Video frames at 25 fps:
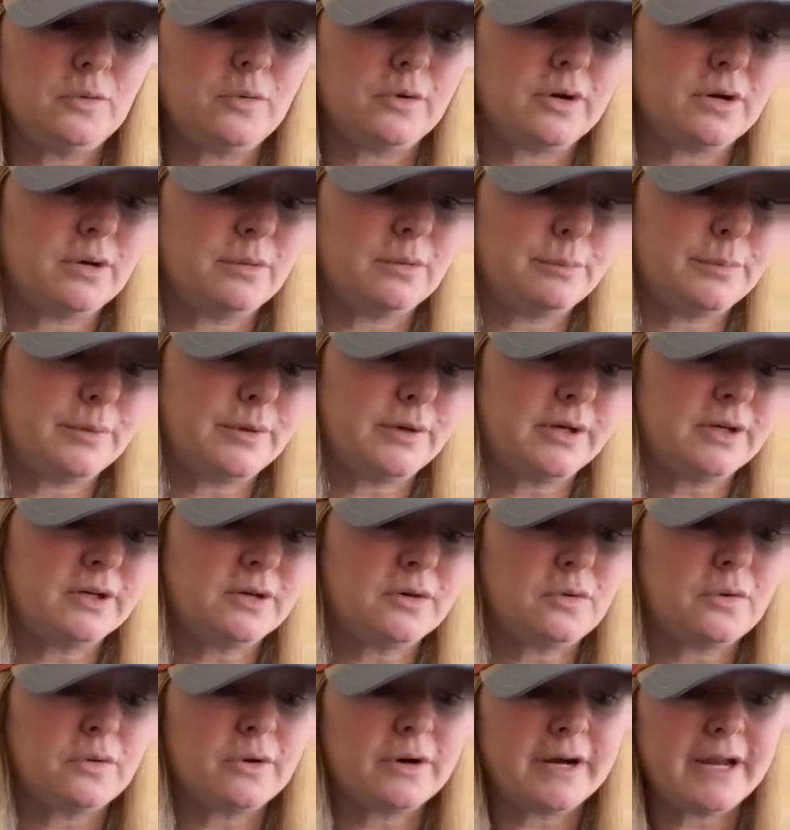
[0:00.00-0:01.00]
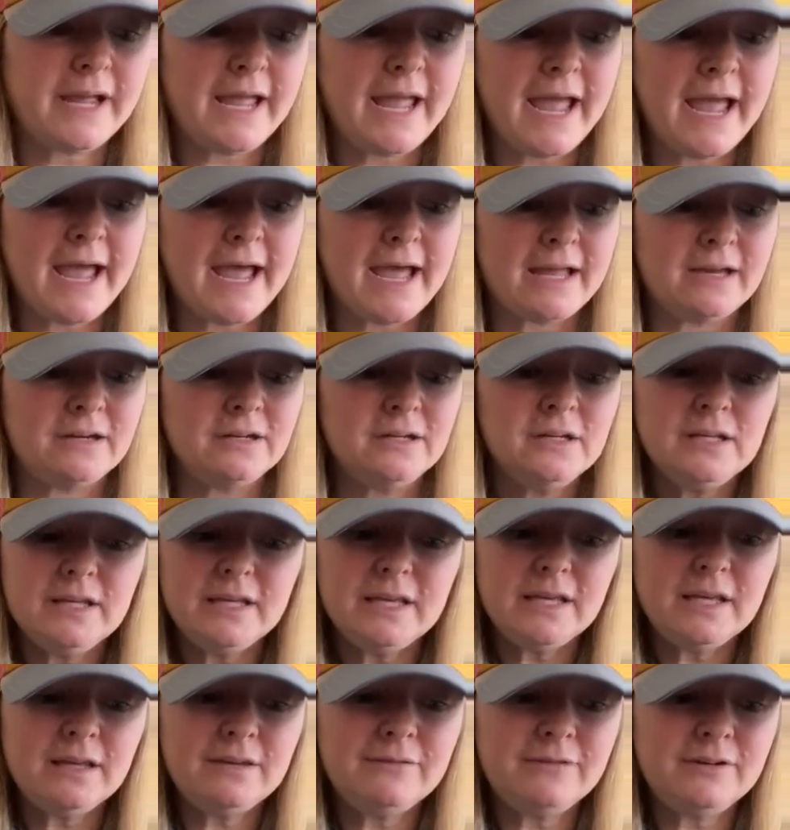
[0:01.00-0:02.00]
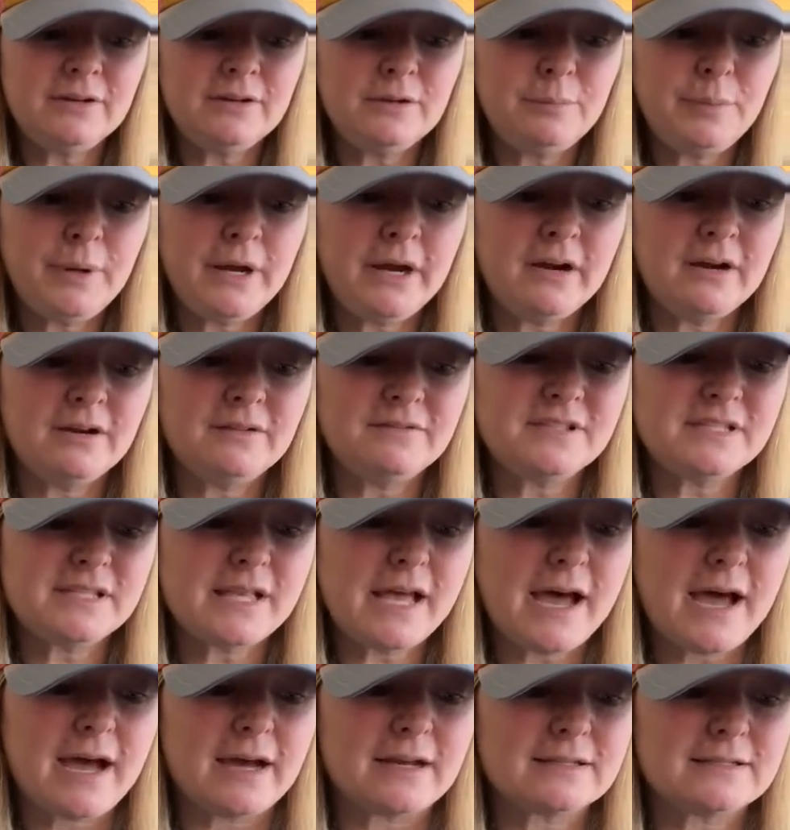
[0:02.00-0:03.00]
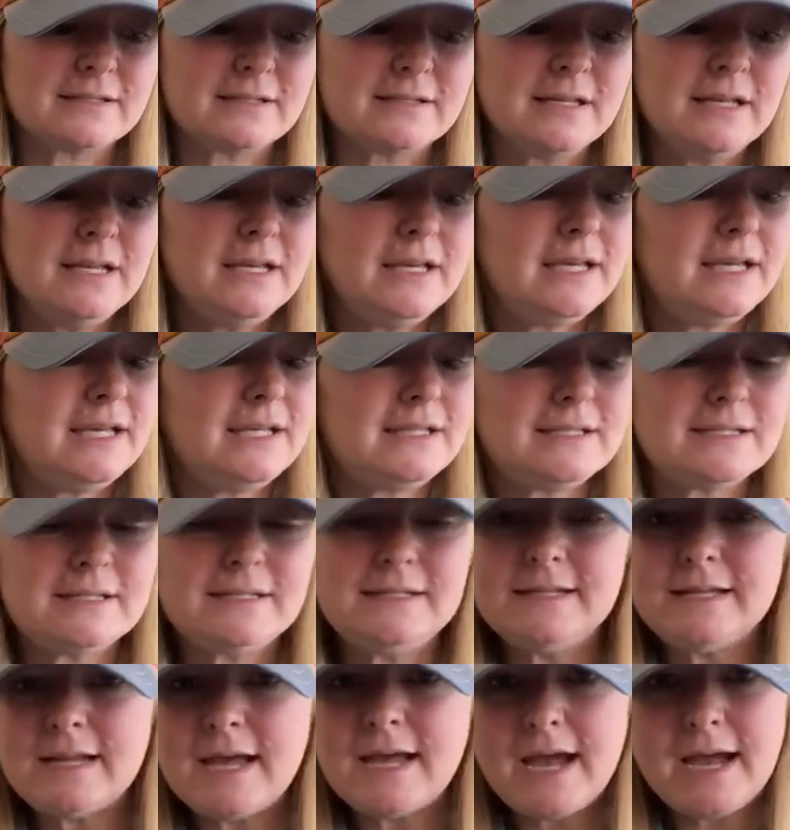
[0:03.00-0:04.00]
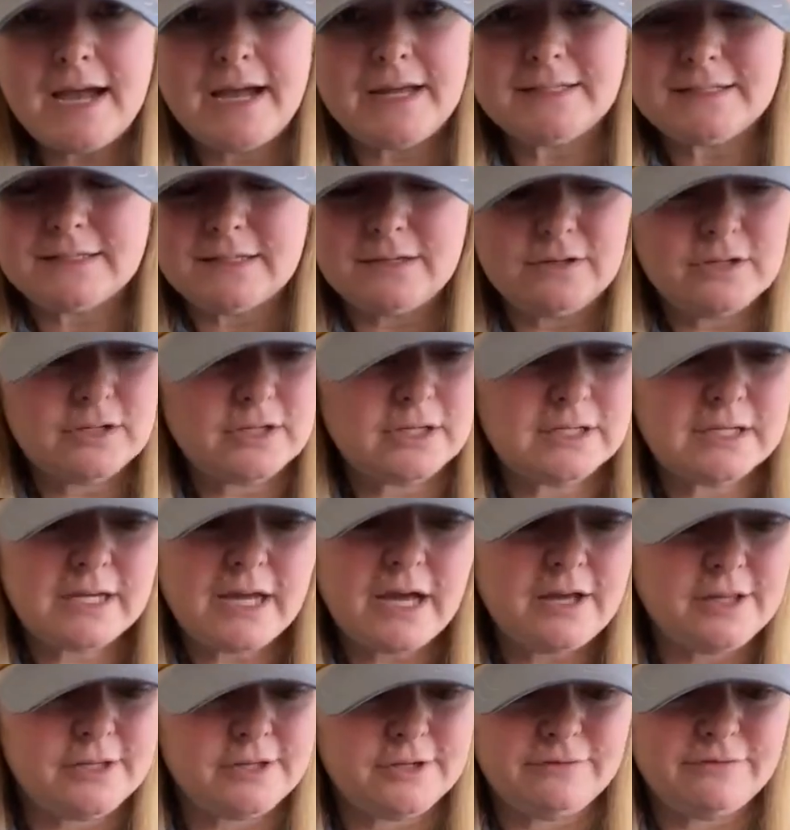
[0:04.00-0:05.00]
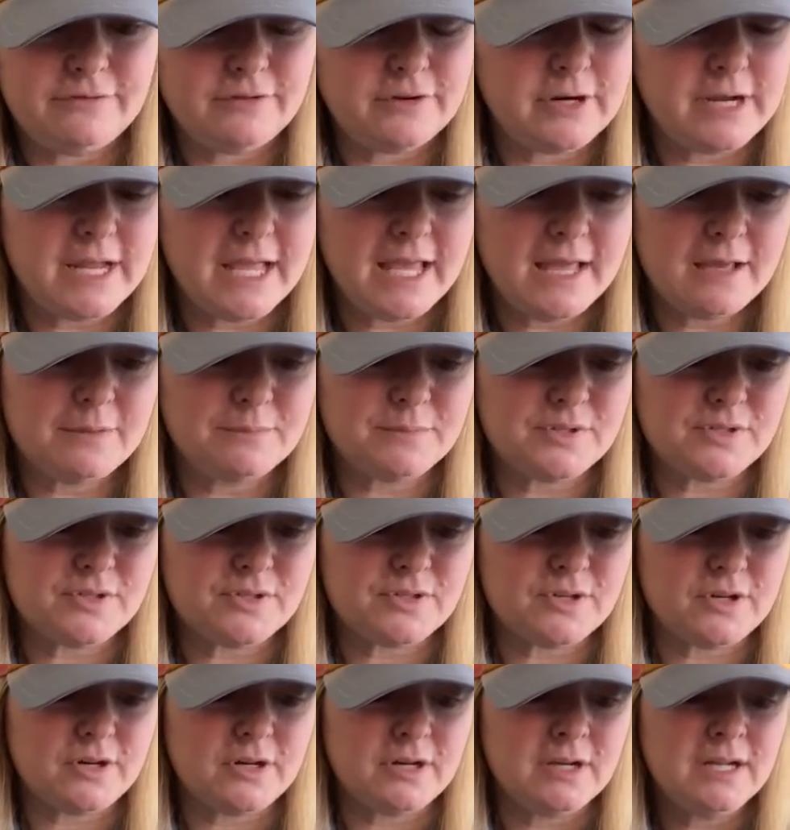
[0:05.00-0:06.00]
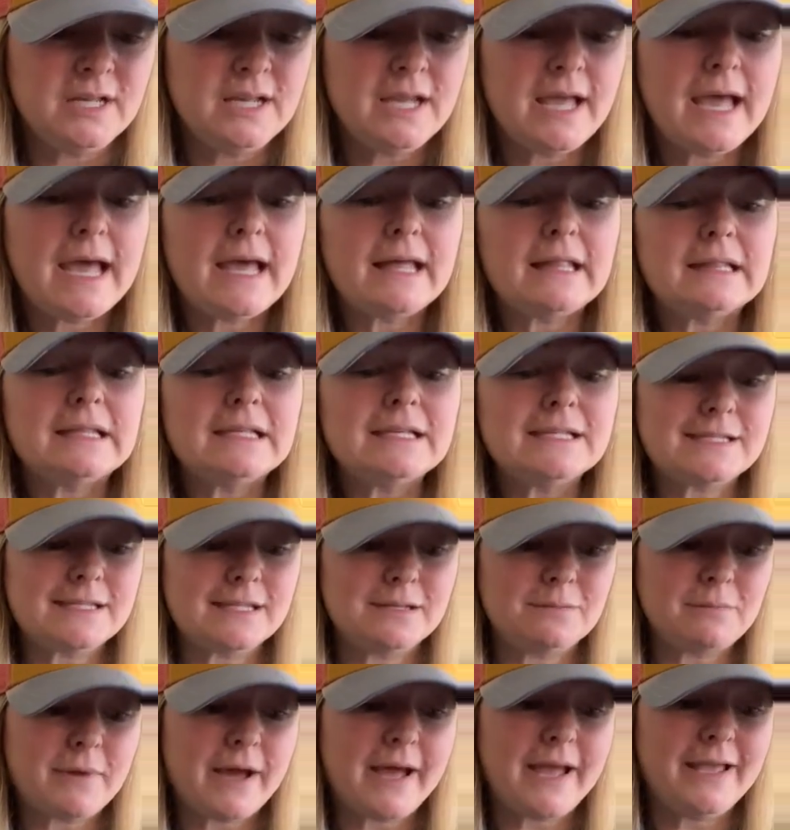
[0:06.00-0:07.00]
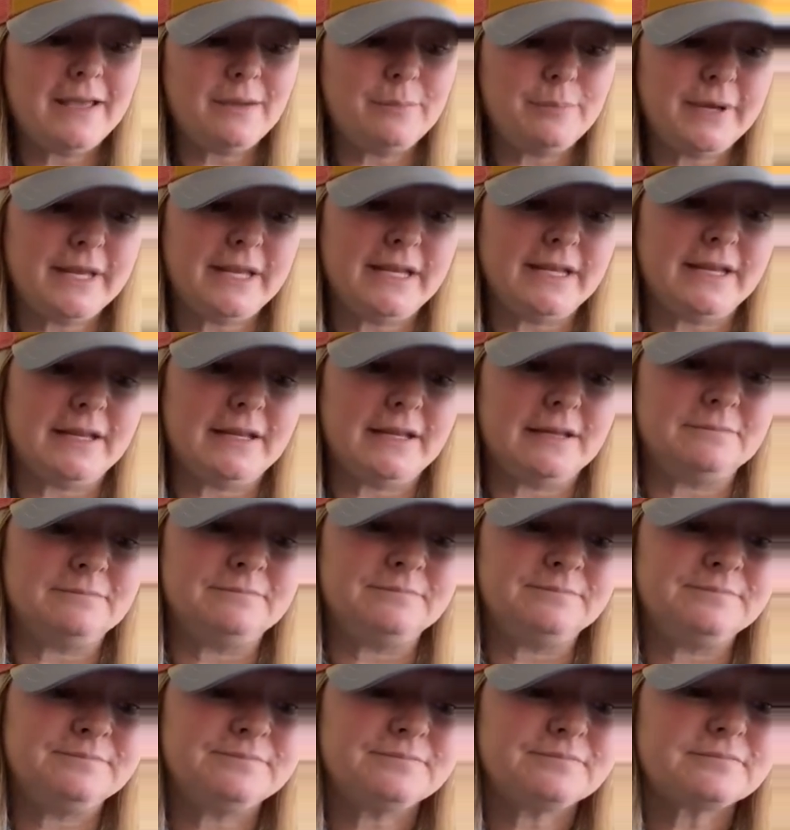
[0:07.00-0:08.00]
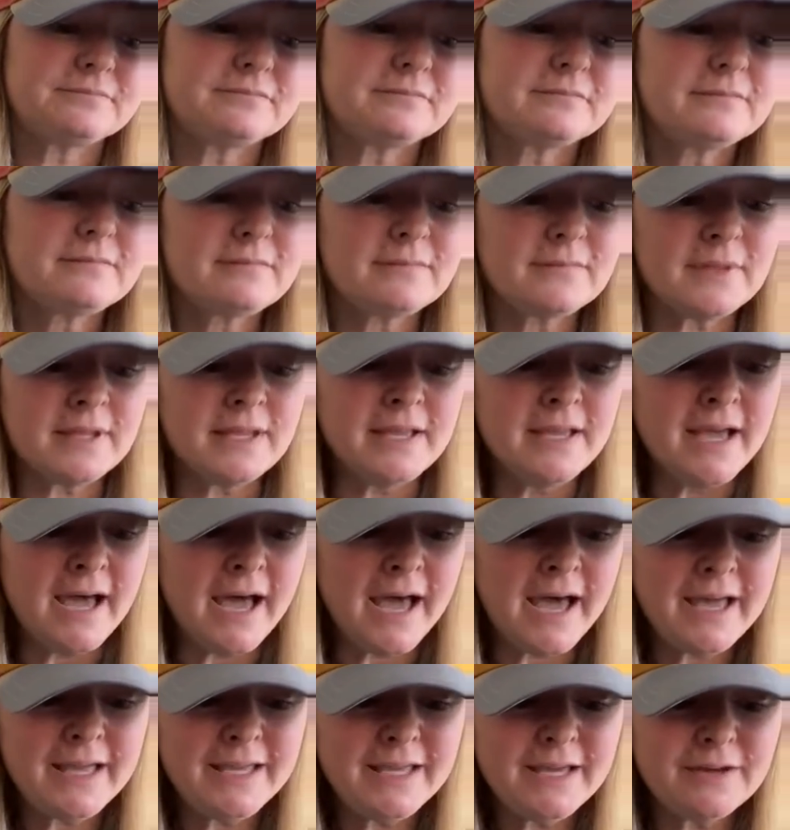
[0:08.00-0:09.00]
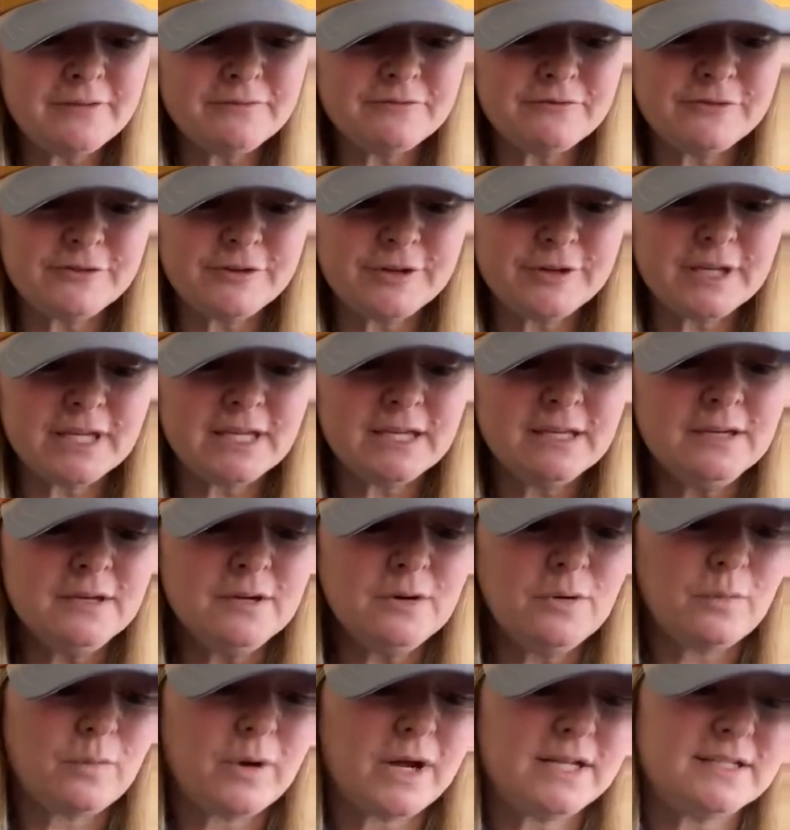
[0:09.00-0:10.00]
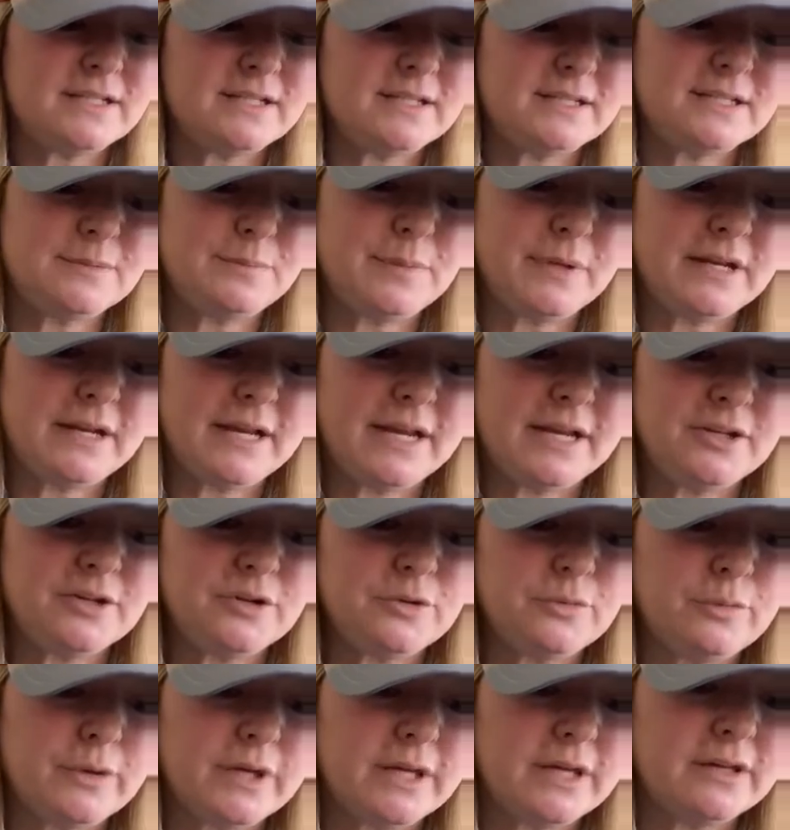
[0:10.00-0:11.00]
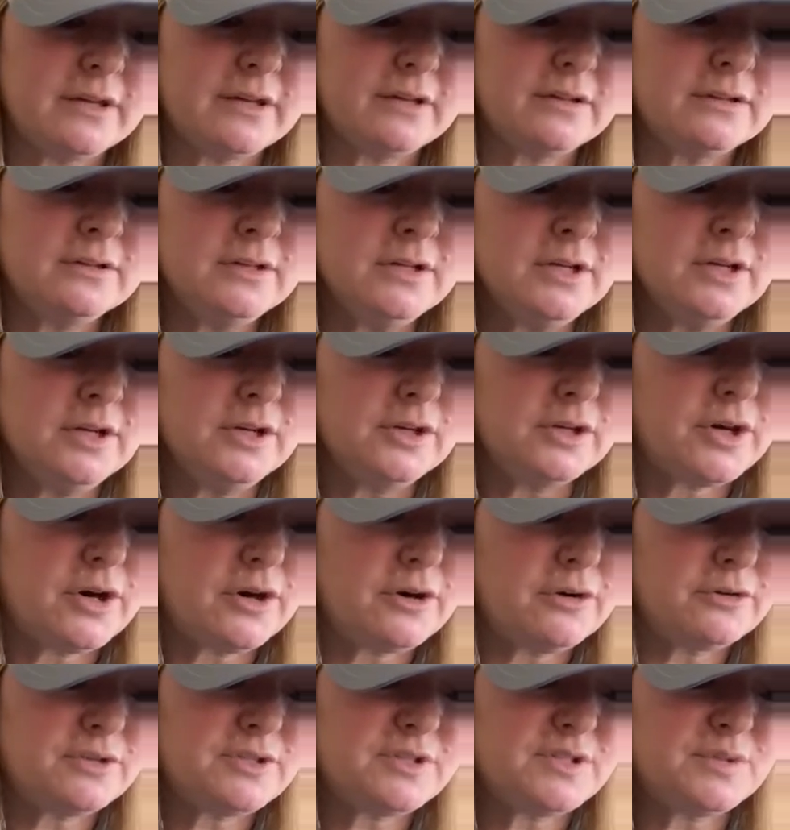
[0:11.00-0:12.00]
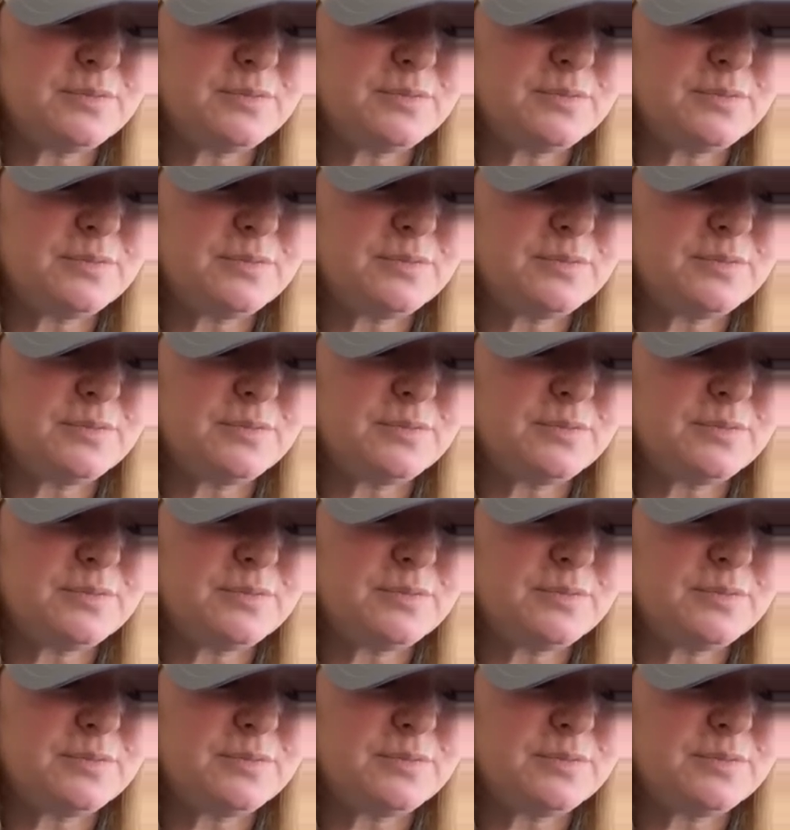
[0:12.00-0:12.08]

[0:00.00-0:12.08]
or a book or a hat, even a pair of socks. It's not a good color for a hamster, at least in my opinion. Hi, Humphrey. Want to spin on your wheel? Go